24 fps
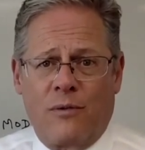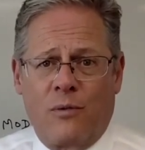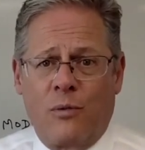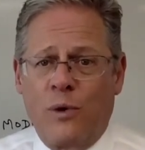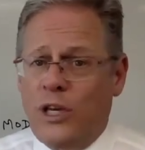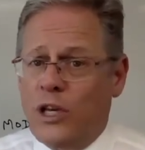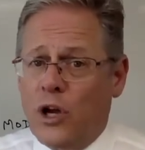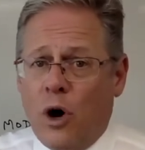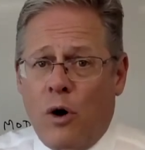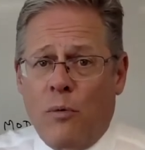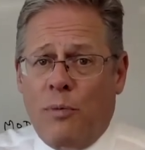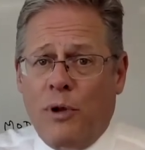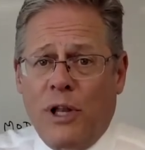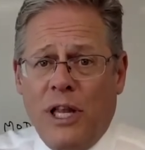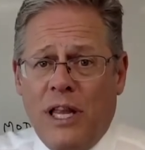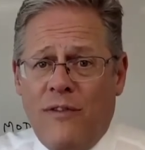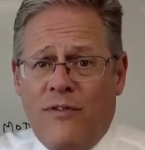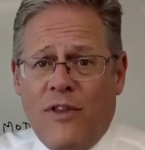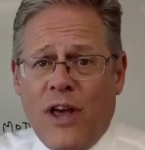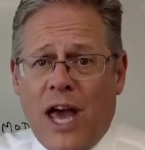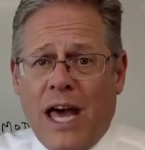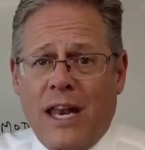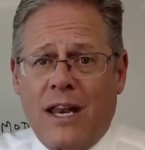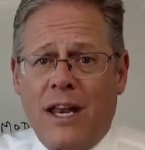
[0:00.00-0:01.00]
We don't
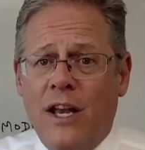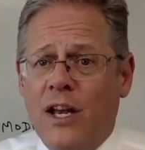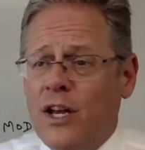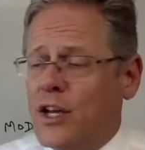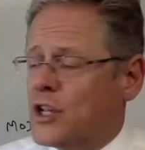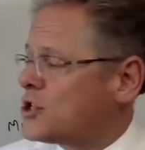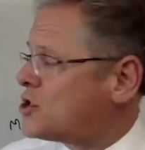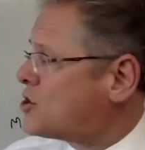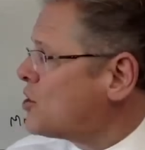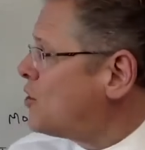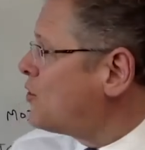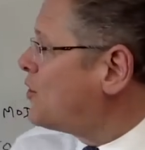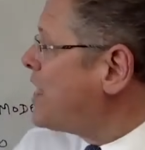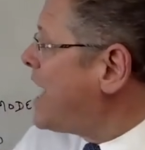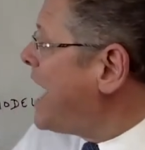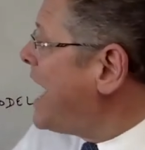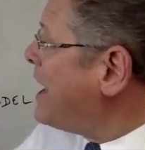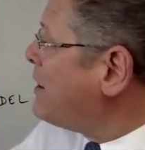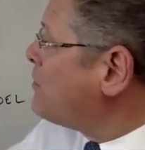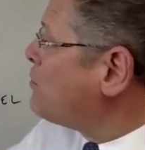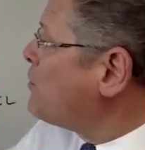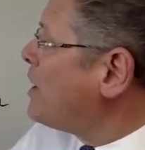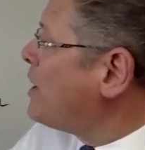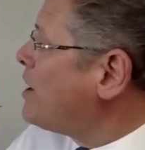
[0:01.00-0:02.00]
believe that. So
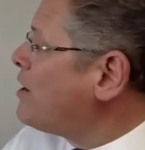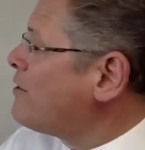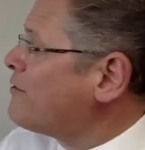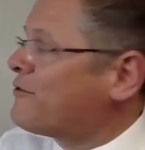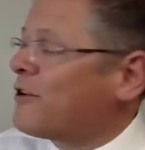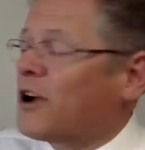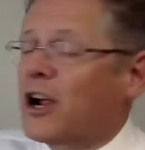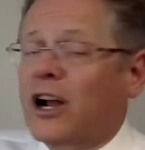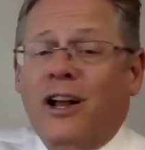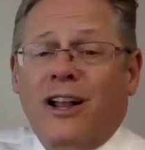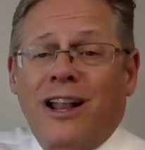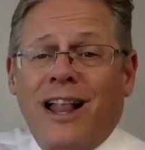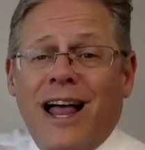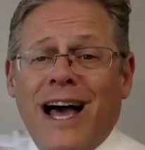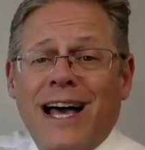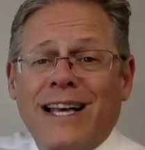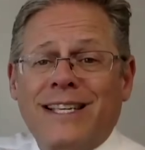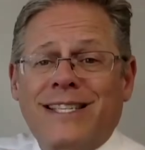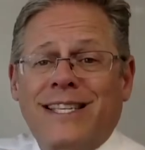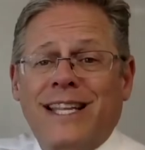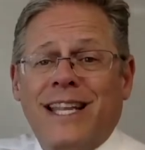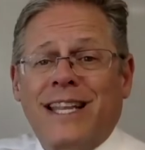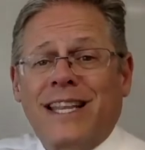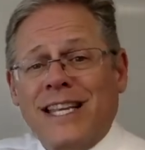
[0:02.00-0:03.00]
that welfare
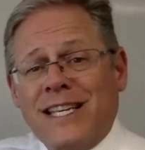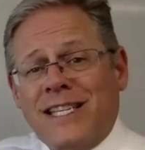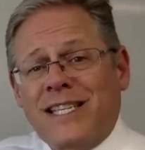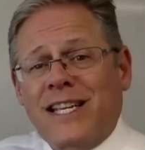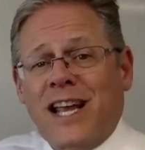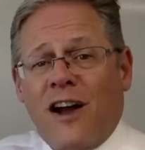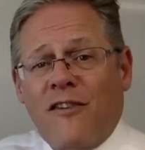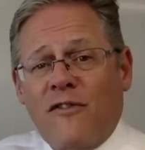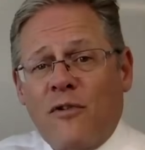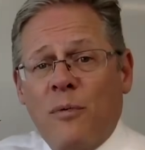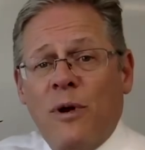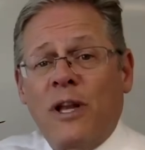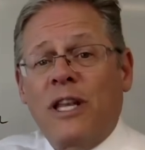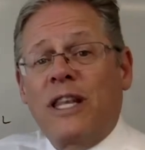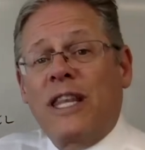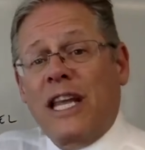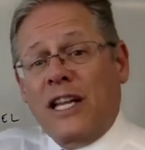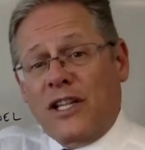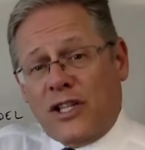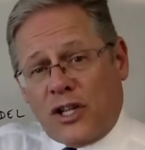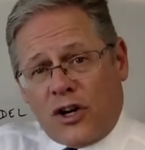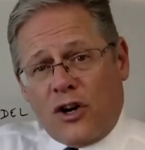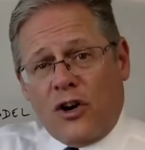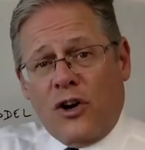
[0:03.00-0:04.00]
class that this government
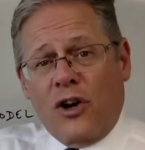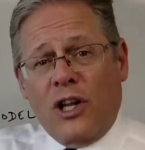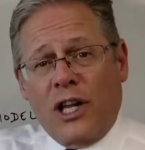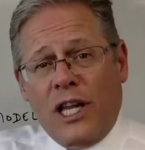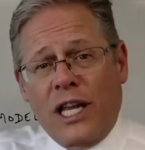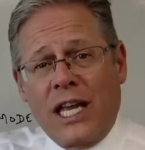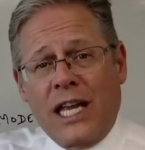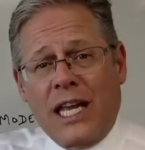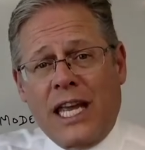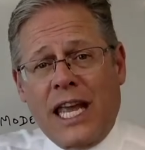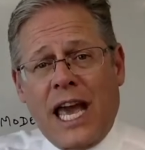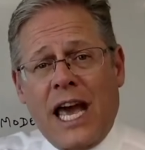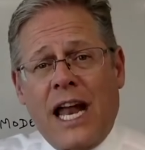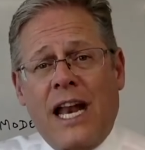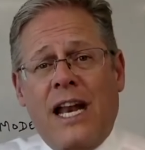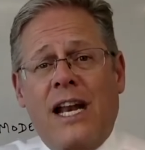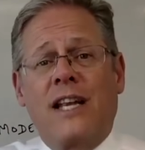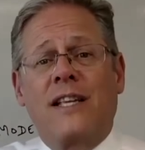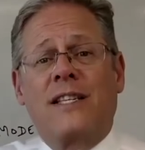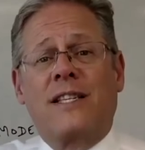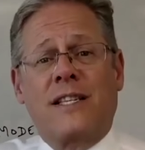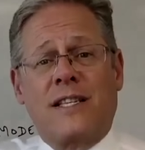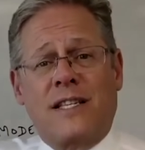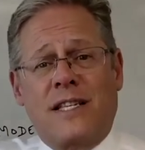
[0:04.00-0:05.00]
that's currently in Canada
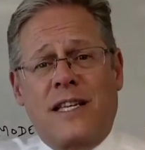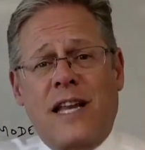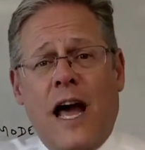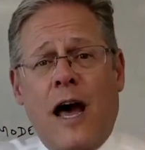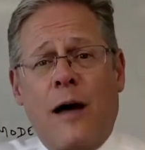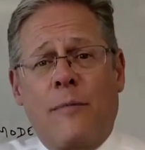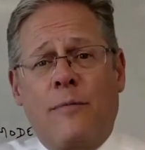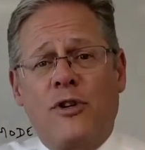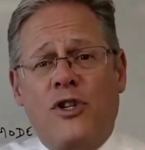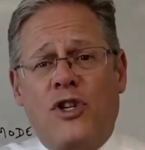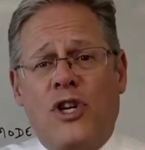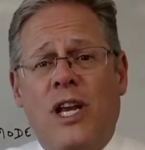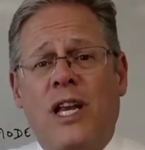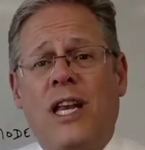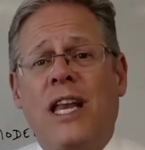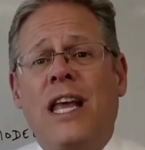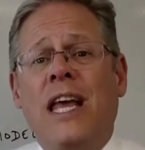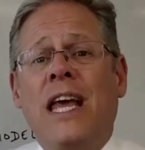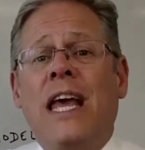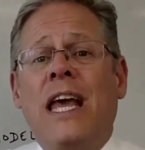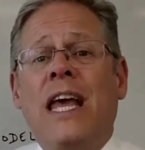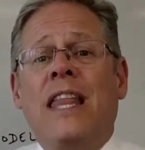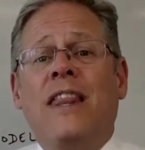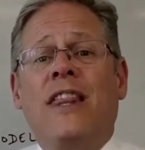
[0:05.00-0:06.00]
is establishing,
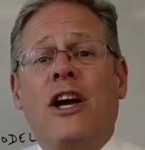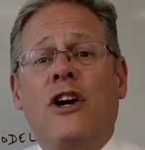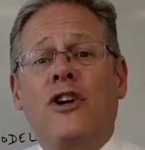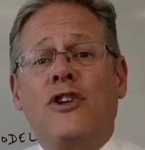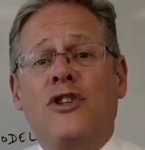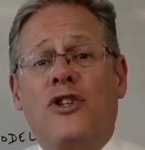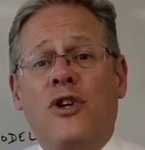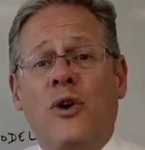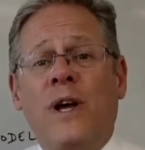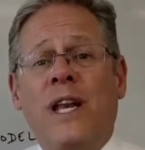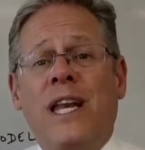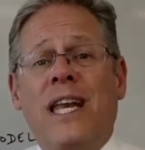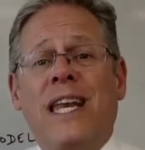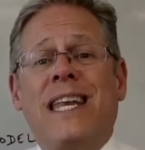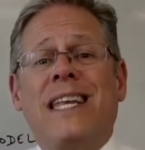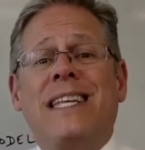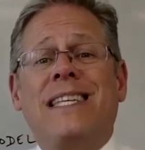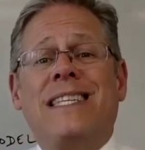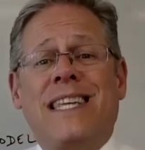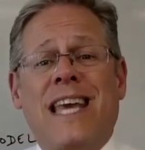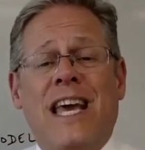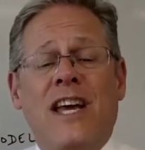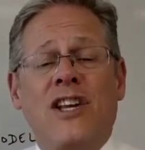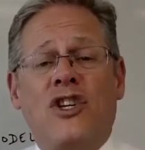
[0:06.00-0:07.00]
they're doing it
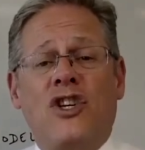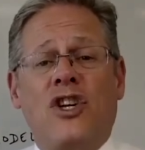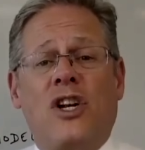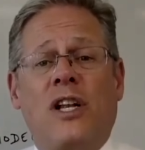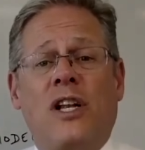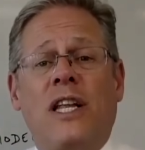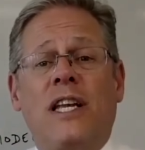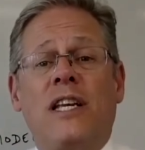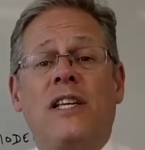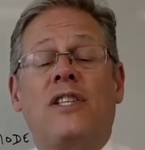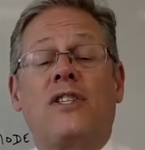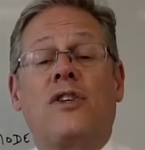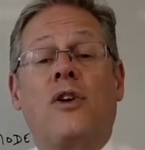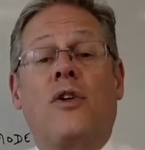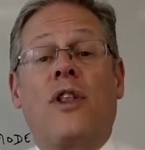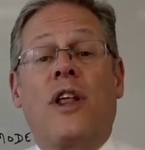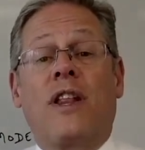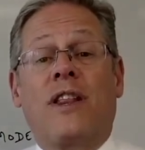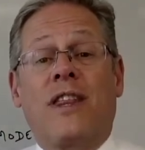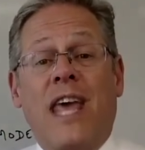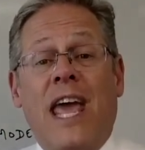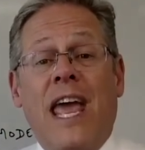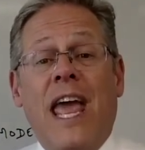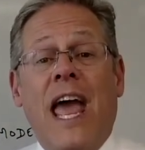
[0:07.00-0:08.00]
intentionally so
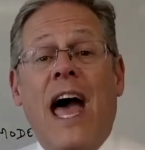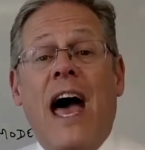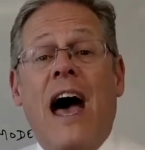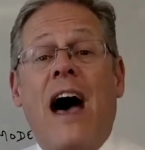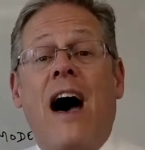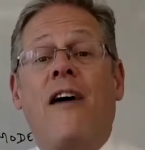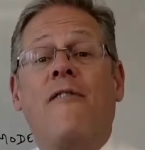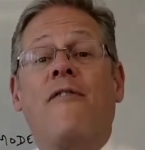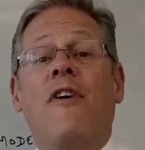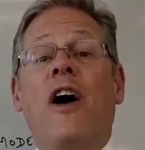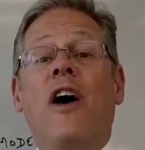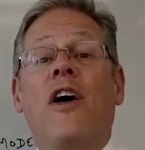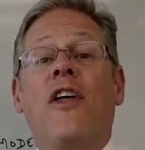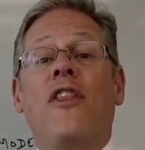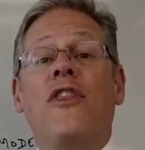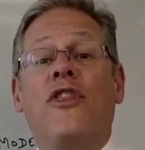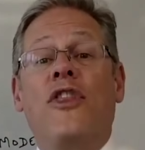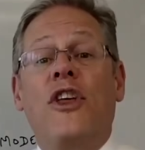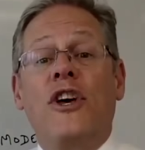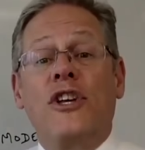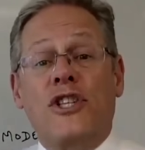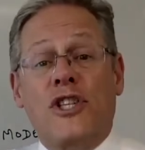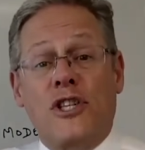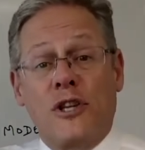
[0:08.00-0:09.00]
that they have
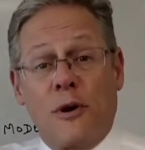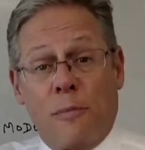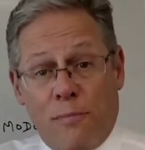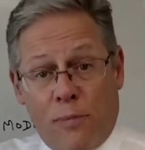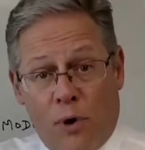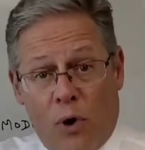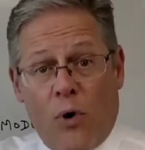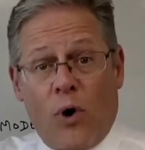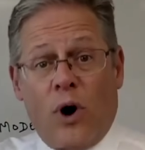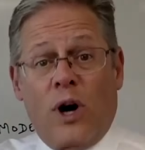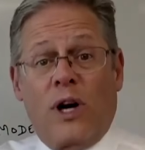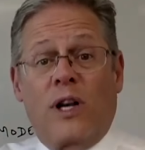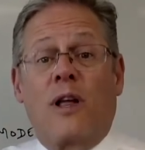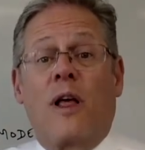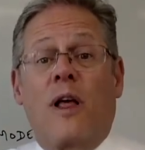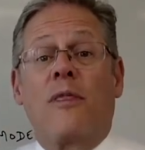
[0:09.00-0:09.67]
the support.